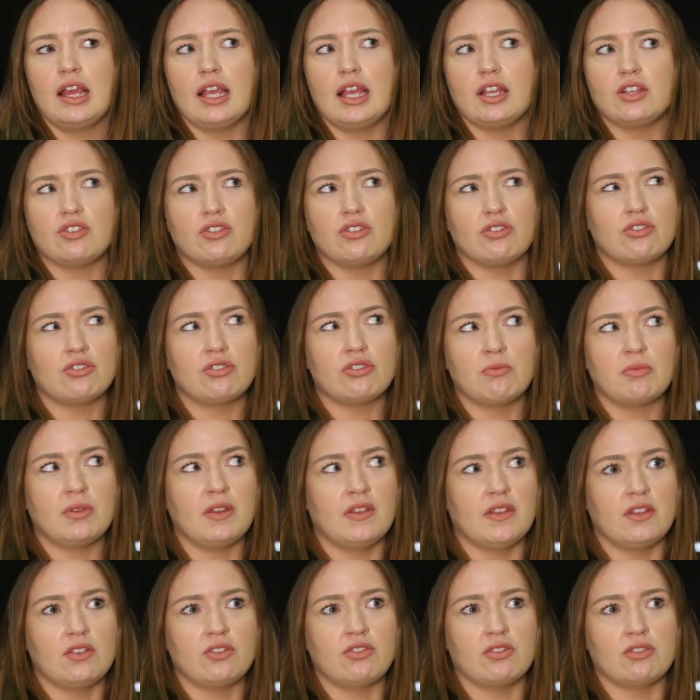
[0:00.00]
it's just
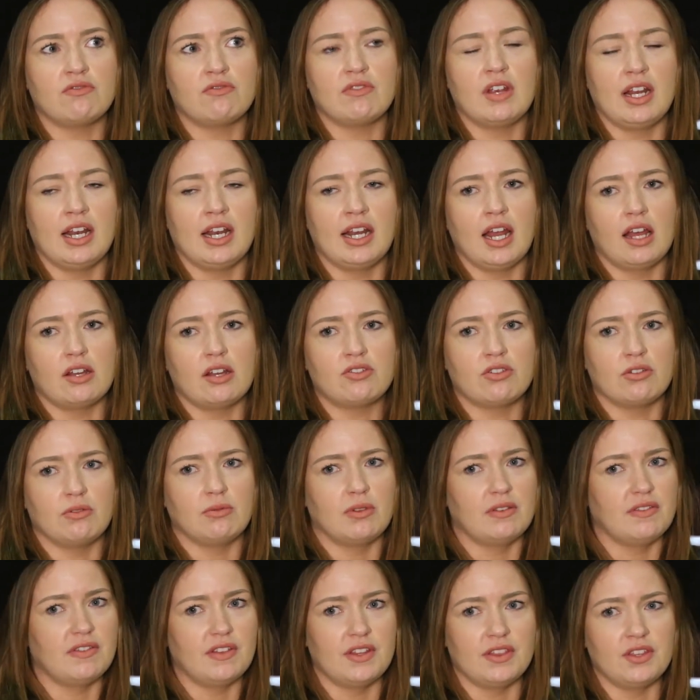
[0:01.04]
something that's just really natural
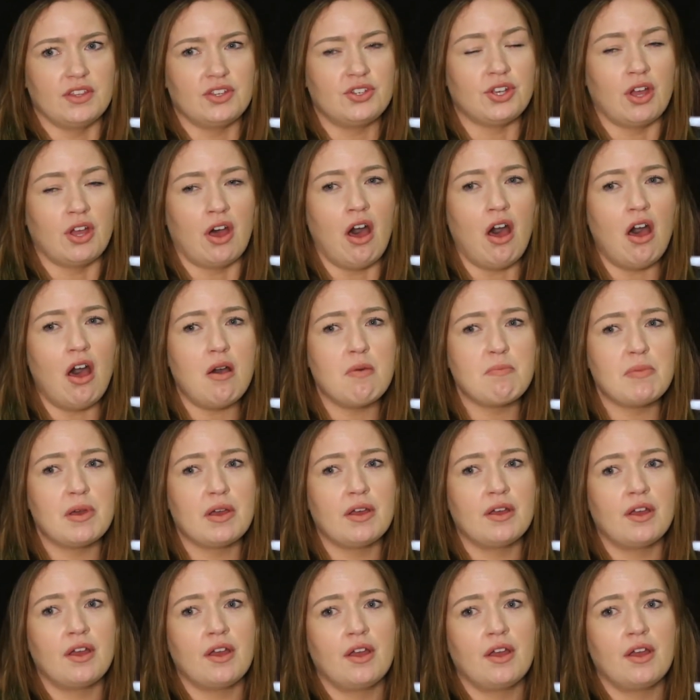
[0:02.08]
within the shop.